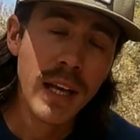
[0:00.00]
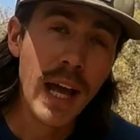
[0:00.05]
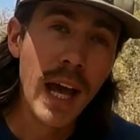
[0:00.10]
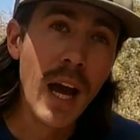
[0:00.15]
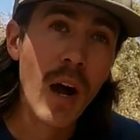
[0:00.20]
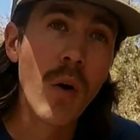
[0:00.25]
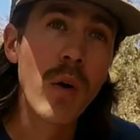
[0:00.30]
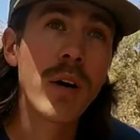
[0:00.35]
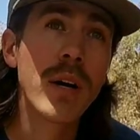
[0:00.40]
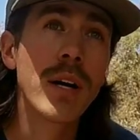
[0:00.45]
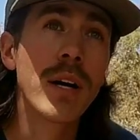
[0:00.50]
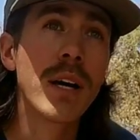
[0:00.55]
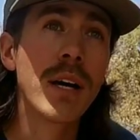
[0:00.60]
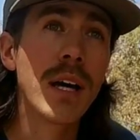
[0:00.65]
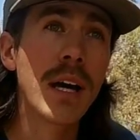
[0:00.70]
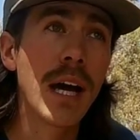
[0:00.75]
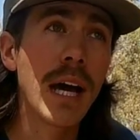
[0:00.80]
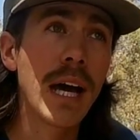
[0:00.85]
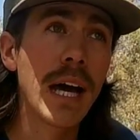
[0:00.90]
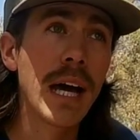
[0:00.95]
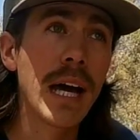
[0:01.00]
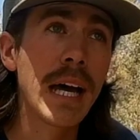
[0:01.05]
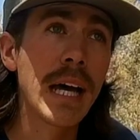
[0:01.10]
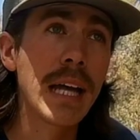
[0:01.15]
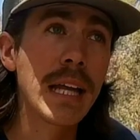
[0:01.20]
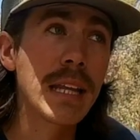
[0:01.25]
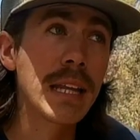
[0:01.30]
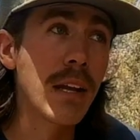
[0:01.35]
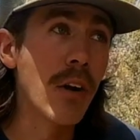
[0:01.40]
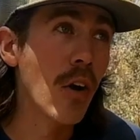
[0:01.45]
Now,
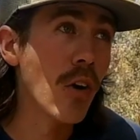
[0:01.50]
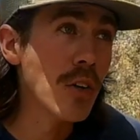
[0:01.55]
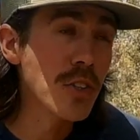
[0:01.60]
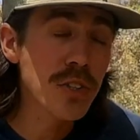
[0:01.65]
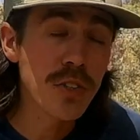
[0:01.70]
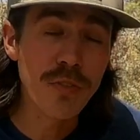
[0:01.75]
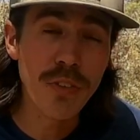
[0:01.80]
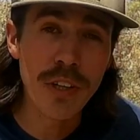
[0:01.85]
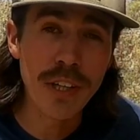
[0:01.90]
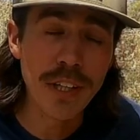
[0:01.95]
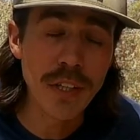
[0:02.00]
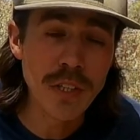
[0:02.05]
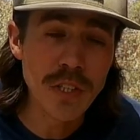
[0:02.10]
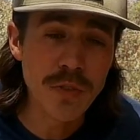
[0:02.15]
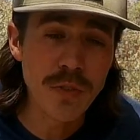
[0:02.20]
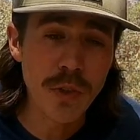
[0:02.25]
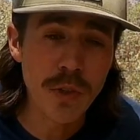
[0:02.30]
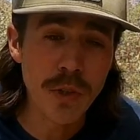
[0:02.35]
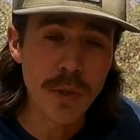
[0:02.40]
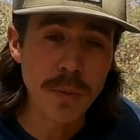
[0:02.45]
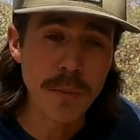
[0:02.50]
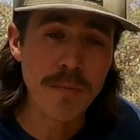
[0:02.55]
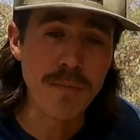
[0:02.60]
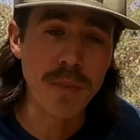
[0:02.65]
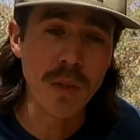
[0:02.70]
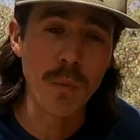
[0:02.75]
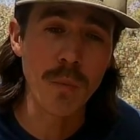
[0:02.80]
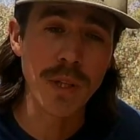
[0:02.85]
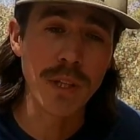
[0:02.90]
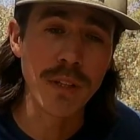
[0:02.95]
they're also very useful
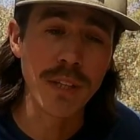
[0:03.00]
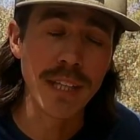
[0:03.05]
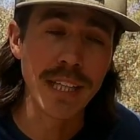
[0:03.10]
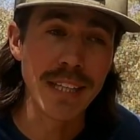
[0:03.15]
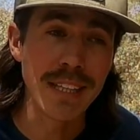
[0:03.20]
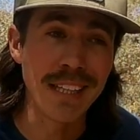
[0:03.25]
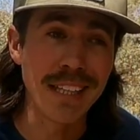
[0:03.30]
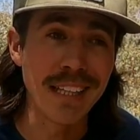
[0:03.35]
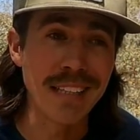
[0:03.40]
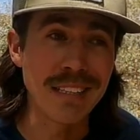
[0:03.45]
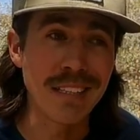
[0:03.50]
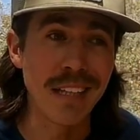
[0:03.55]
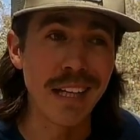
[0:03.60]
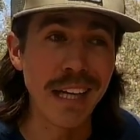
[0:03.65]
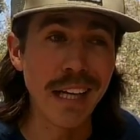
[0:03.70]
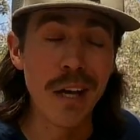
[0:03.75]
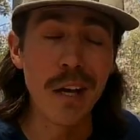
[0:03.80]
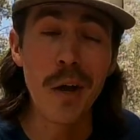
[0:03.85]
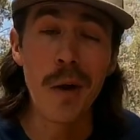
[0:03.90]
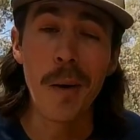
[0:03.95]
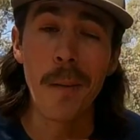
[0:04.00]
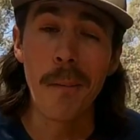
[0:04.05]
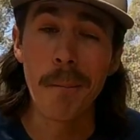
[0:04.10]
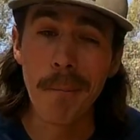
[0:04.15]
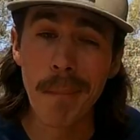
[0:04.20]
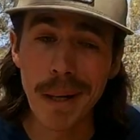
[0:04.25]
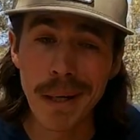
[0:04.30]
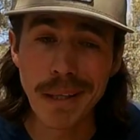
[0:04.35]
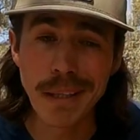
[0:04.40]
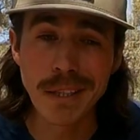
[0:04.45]
when looking at things like
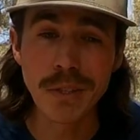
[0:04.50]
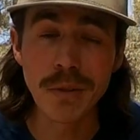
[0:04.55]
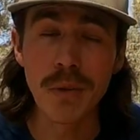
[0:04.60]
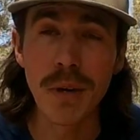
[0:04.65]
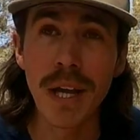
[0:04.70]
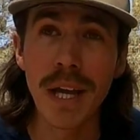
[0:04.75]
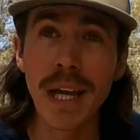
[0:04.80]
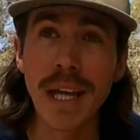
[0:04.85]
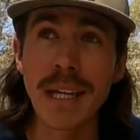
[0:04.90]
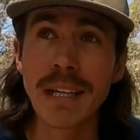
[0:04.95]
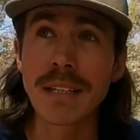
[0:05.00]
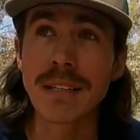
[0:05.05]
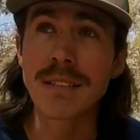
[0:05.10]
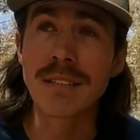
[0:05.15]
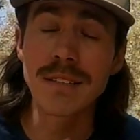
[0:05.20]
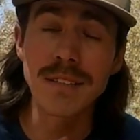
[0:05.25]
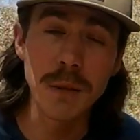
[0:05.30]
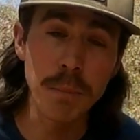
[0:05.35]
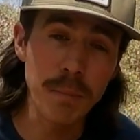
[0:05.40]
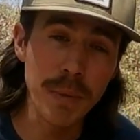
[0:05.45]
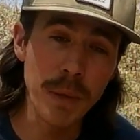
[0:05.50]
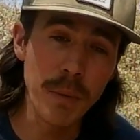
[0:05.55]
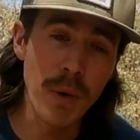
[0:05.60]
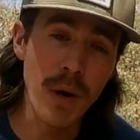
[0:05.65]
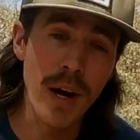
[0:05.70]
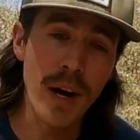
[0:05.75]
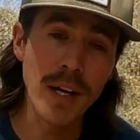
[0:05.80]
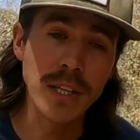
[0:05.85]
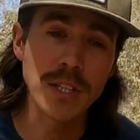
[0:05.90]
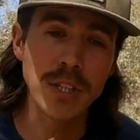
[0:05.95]
muddy terrain, slippery
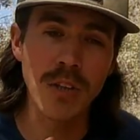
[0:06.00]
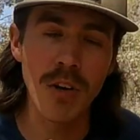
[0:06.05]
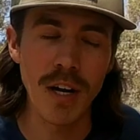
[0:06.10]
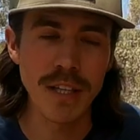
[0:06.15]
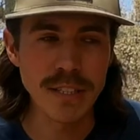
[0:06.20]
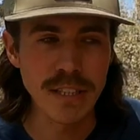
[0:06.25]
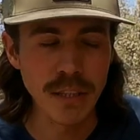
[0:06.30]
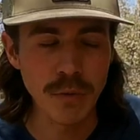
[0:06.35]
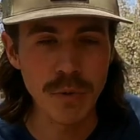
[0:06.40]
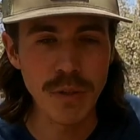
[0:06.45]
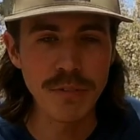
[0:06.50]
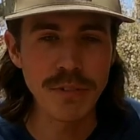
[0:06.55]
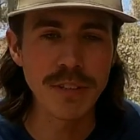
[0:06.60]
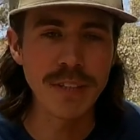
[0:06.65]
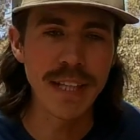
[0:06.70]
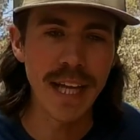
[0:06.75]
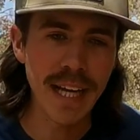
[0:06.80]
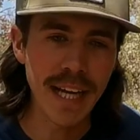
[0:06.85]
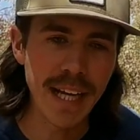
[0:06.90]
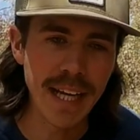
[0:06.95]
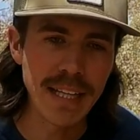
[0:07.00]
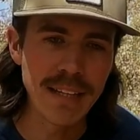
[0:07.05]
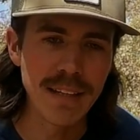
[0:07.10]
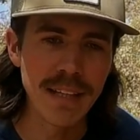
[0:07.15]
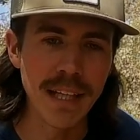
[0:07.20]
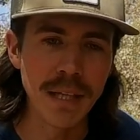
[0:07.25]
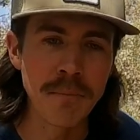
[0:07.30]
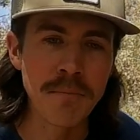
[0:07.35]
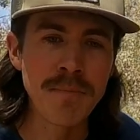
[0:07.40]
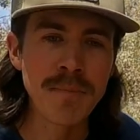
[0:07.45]
rocks, crossing a river, that kind of
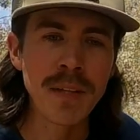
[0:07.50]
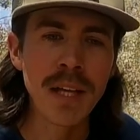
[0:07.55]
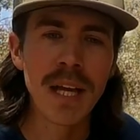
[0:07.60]
thing.